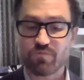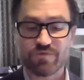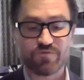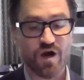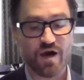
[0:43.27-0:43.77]

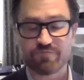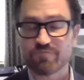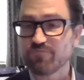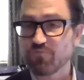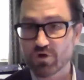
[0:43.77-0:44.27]
We've
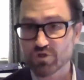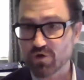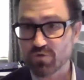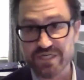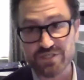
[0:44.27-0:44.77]
got 4
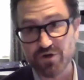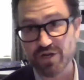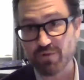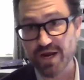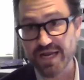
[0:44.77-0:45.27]
drill rigs
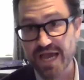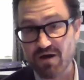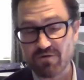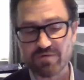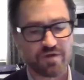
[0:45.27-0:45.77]
turning right
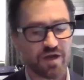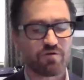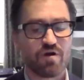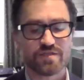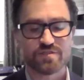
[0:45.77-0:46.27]
now
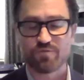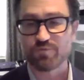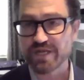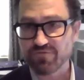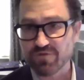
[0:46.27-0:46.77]
across
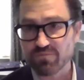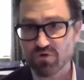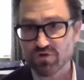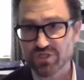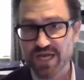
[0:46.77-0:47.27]
3 different
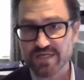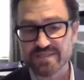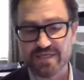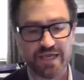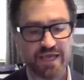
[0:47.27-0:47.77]

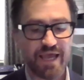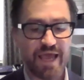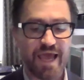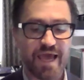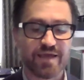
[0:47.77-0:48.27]
projects,
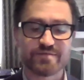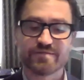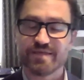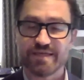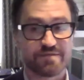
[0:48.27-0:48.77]

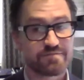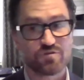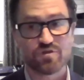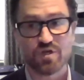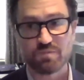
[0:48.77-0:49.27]
and it
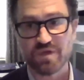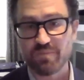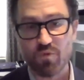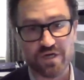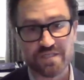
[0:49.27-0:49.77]
couldn't be
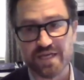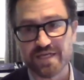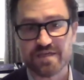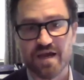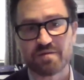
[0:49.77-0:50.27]
a more
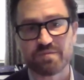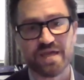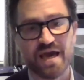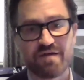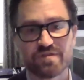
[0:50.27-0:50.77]
exciting time to
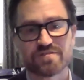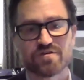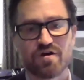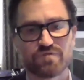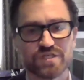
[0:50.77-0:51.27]
be having this
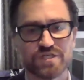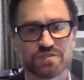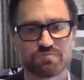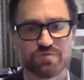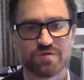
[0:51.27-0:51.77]

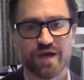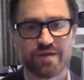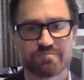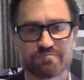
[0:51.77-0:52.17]
conversation with you, Ed.